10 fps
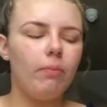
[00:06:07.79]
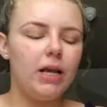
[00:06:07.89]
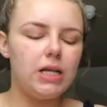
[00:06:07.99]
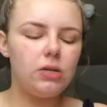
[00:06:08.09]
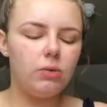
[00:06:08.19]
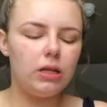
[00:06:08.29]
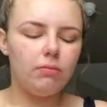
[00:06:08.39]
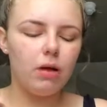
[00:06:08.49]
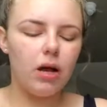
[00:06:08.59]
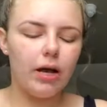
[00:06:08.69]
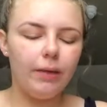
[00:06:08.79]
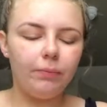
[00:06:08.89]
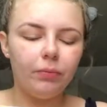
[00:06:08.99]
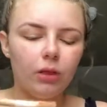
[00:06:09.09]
mixed with my